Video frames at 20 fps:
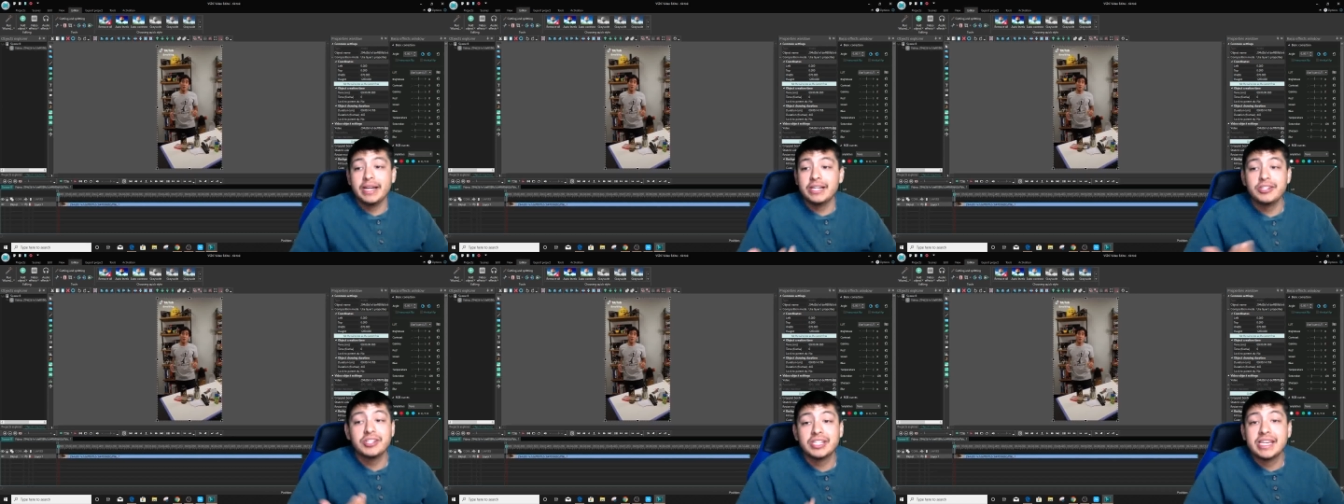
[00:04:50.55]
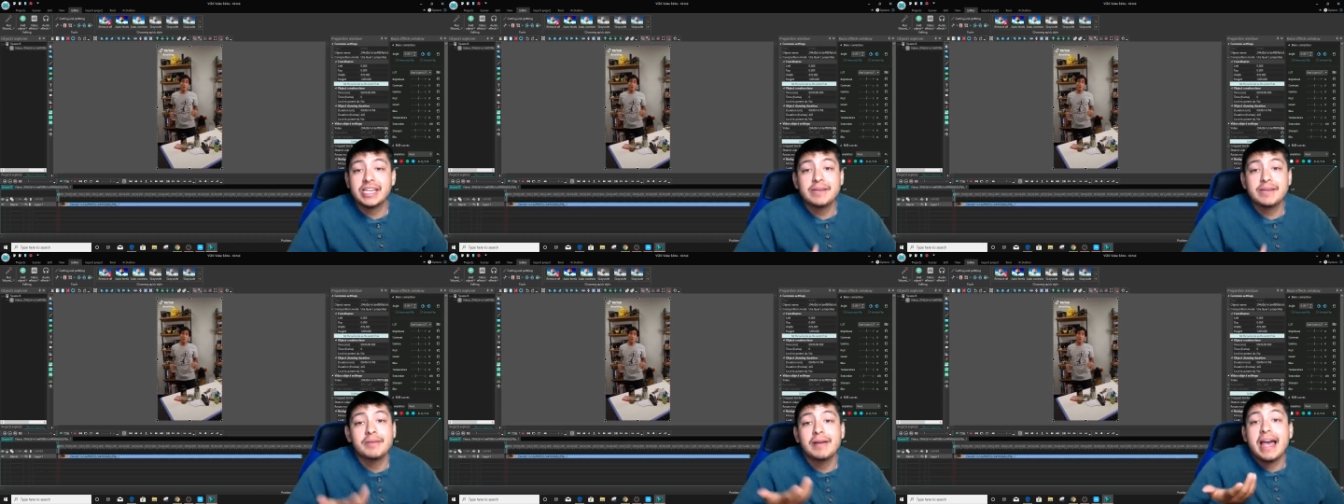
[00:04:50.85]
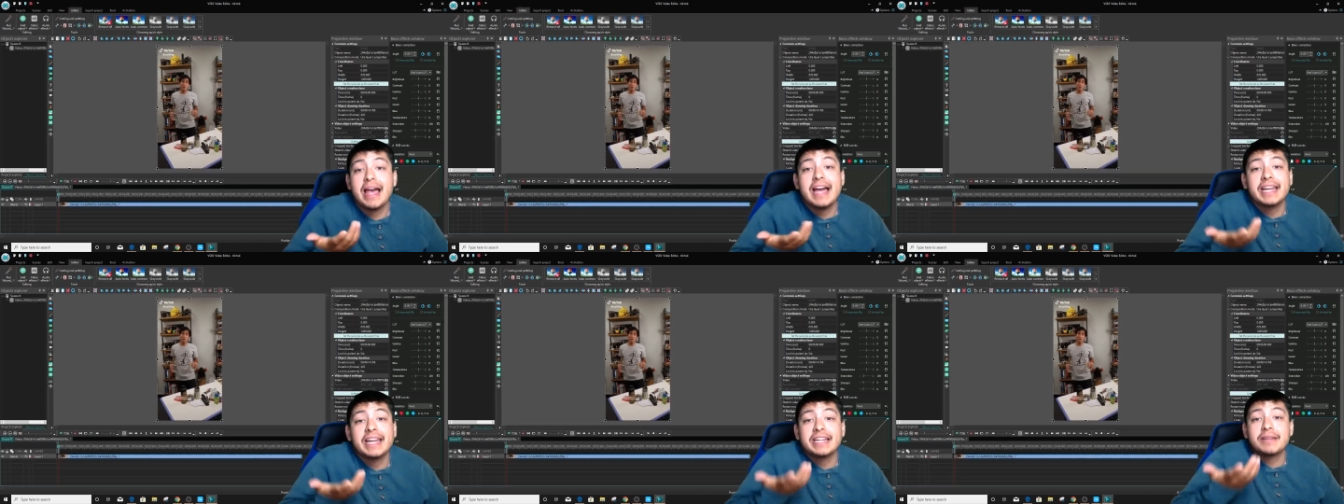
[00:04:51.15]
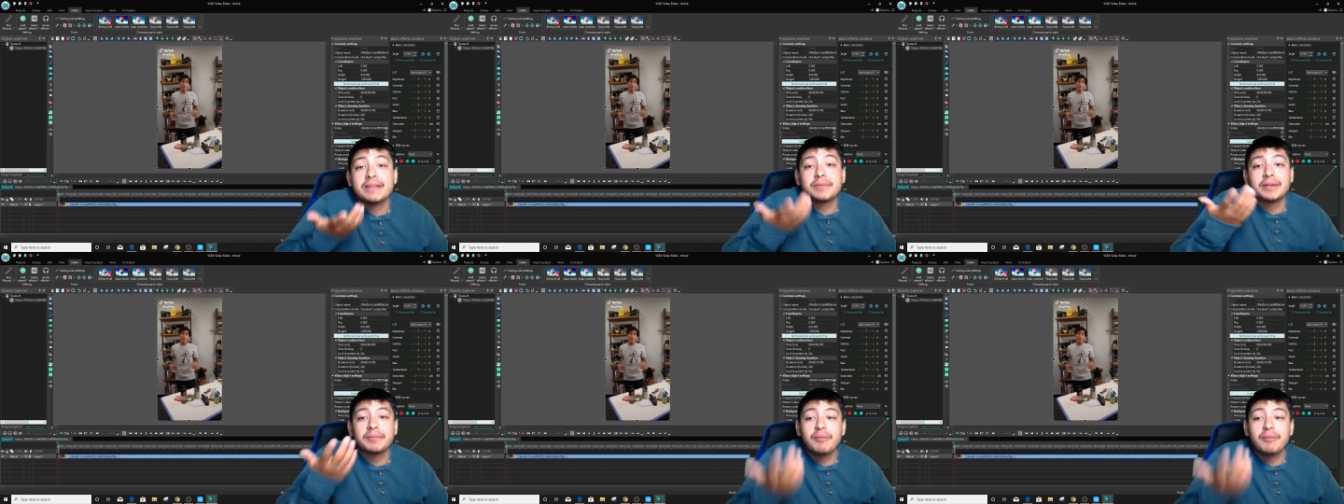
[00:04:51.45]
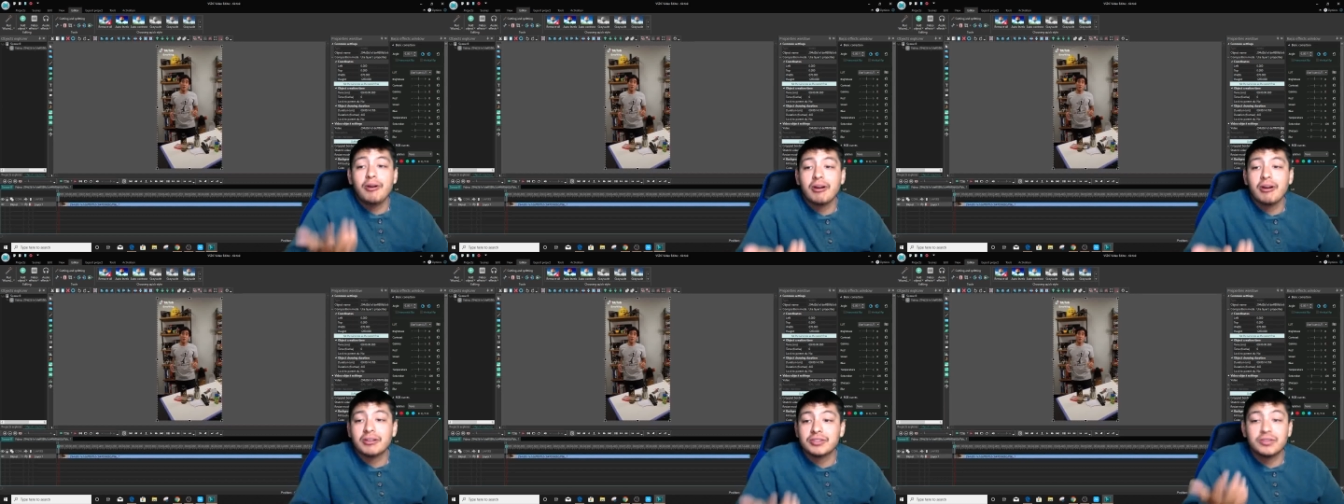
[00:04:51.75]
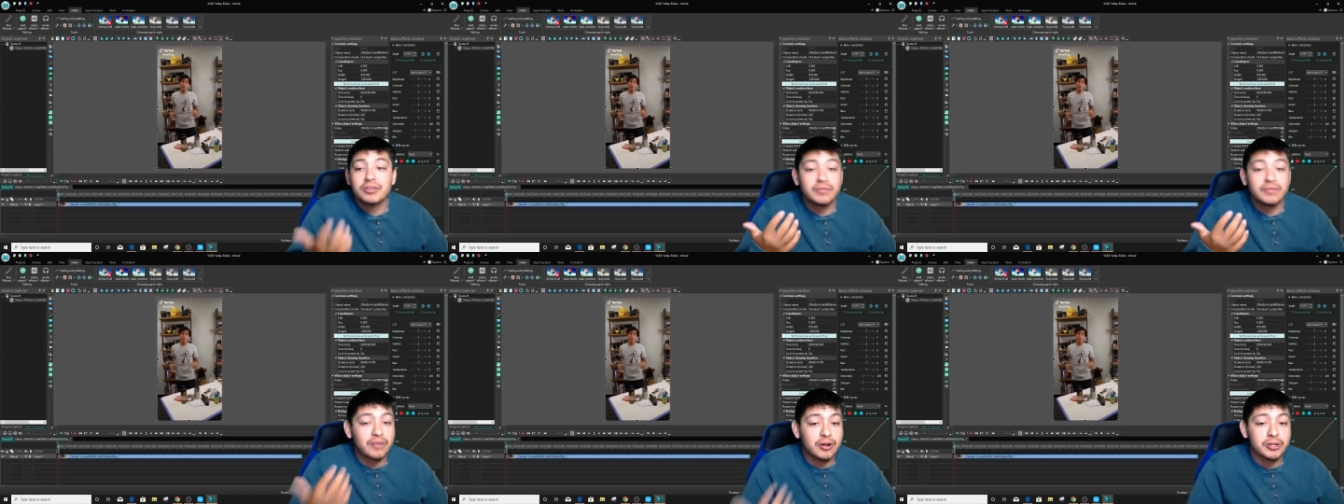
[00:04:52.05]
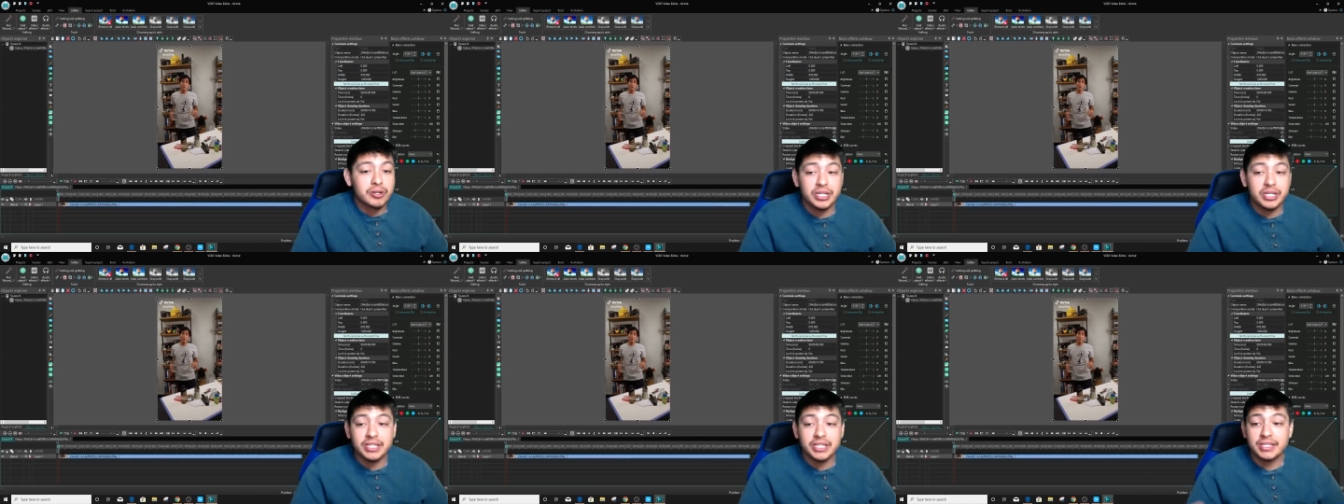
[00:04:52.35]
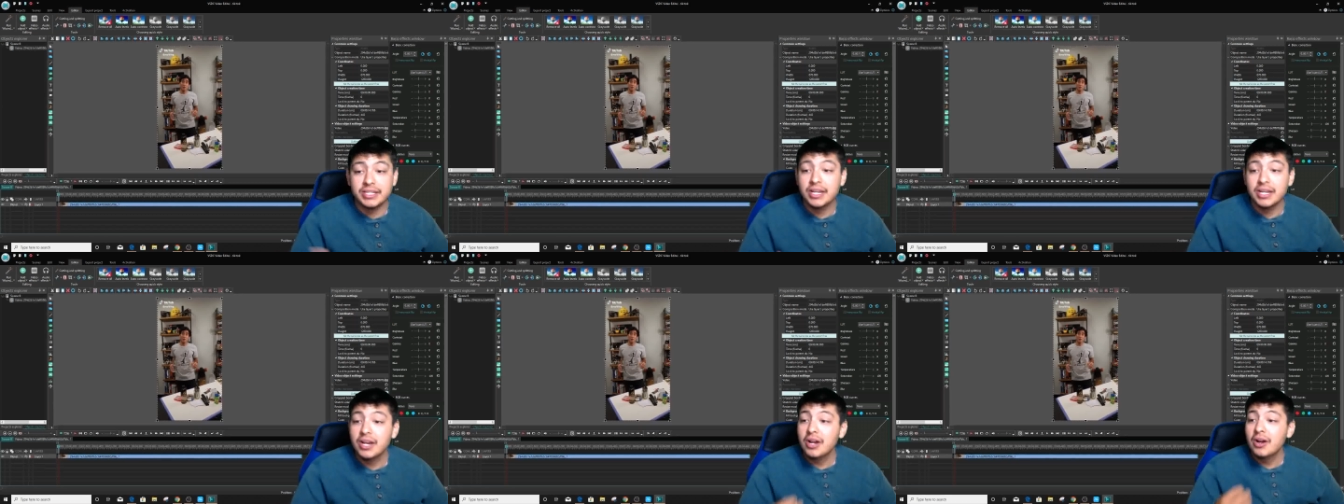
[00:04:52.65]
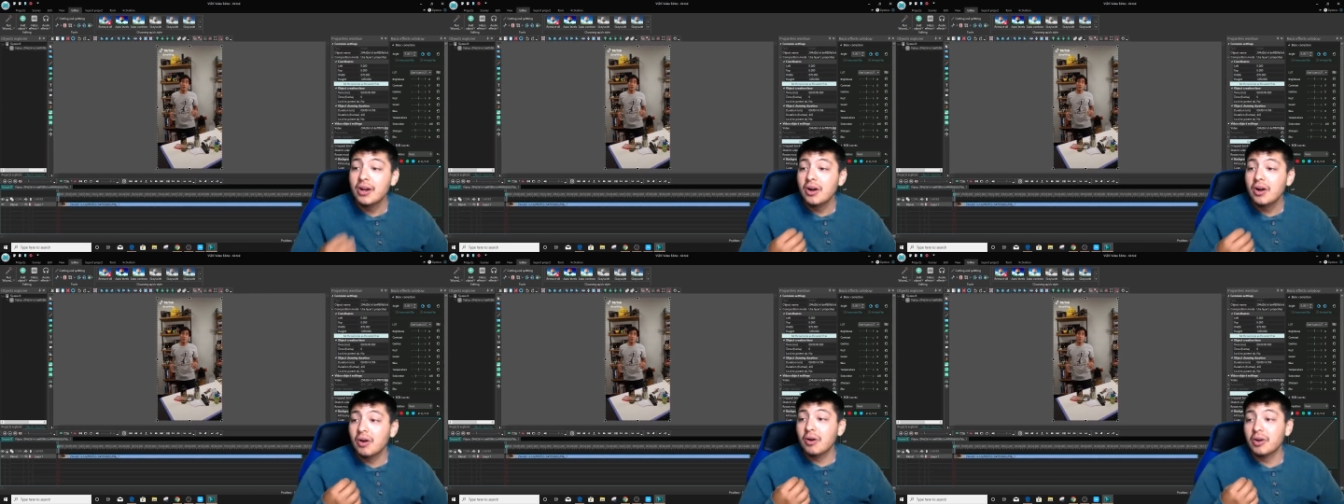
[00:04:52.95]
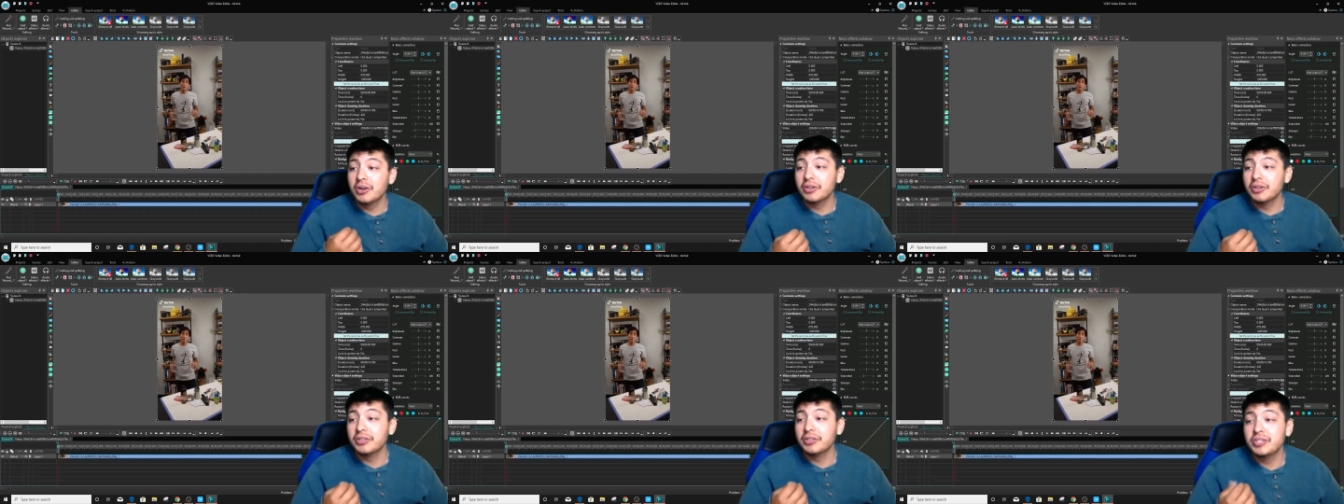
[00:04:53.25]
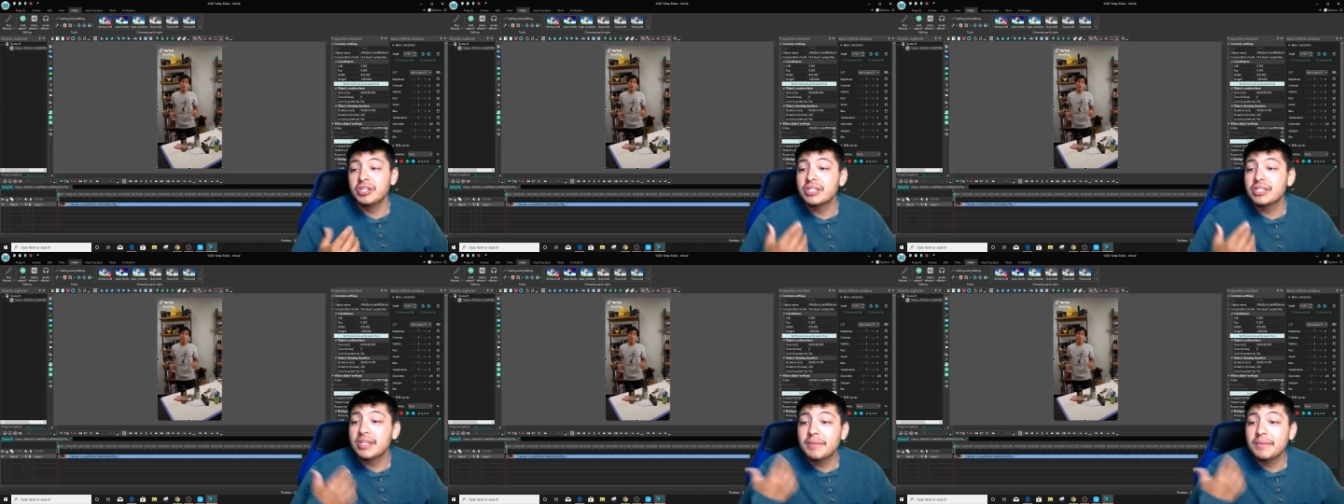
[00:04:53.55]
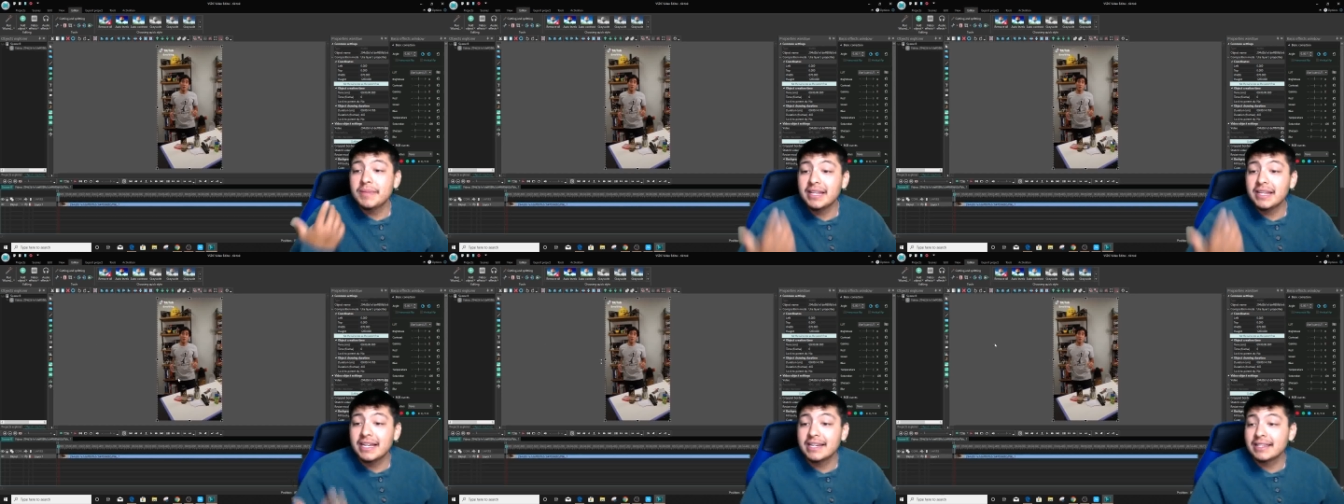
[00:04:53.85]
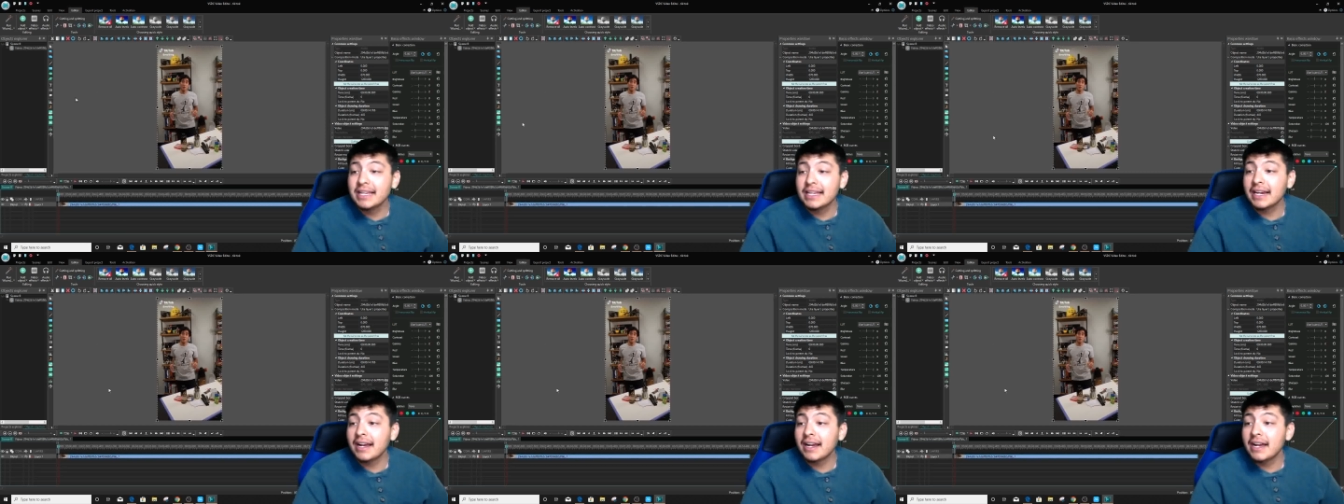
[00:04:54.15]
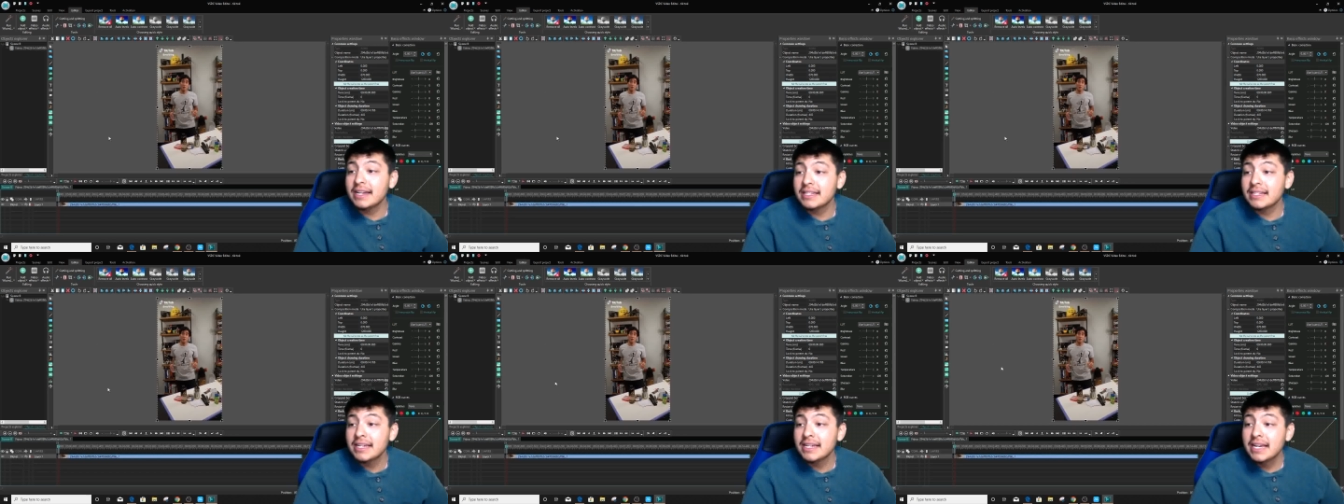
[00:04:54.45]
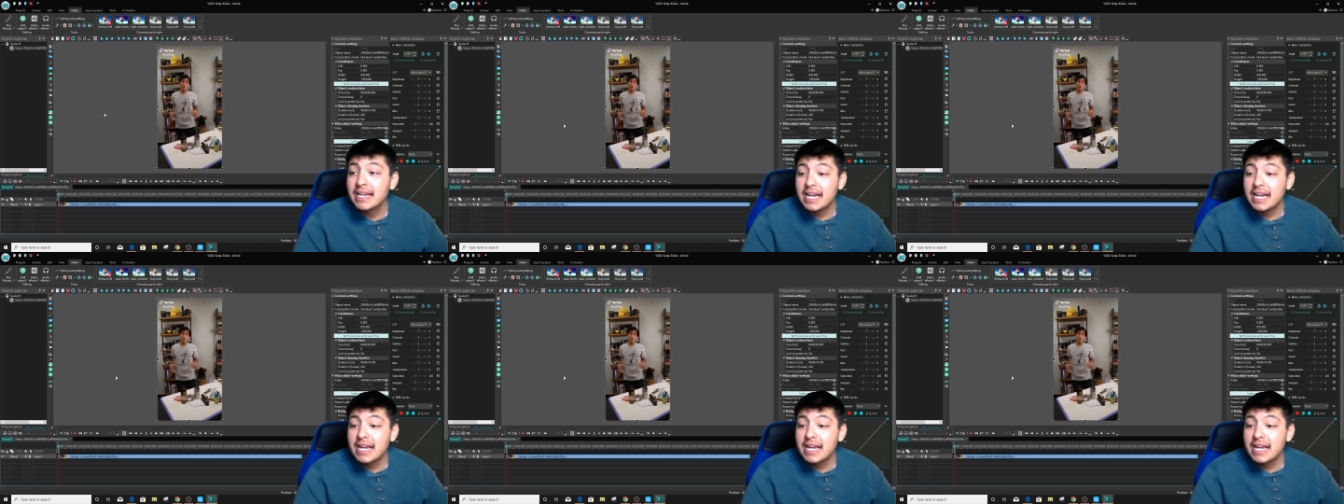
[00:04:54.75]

and just keep adding up the parts or versions, or just something like that, guys.